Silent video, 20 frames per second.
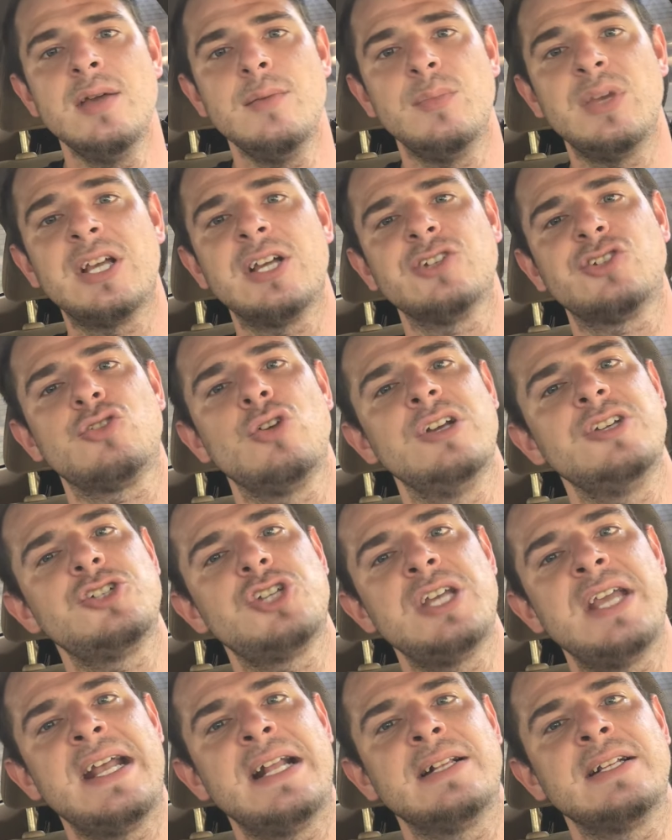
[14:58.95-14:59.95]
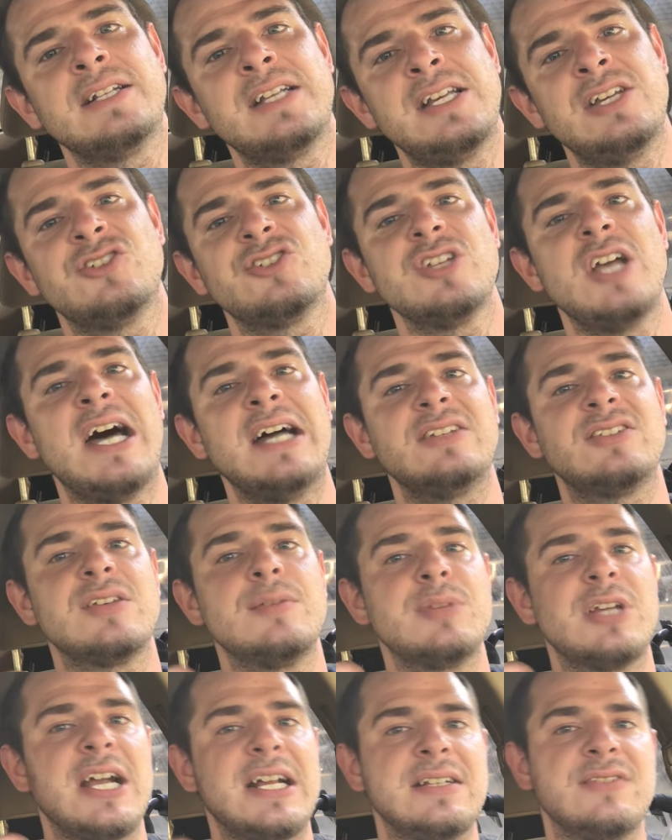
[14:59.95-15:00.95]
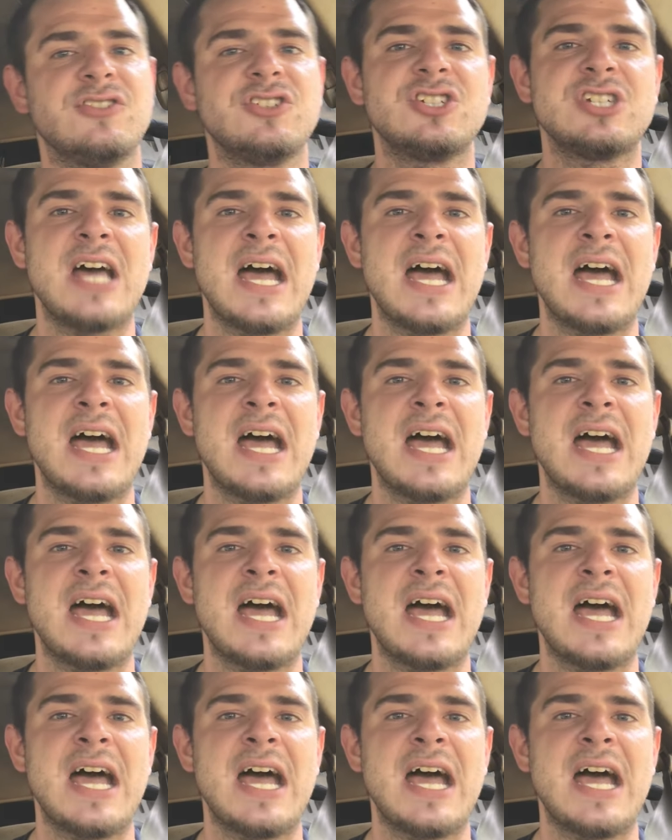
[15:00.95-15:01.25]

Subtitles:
Because Christianity is not some kind of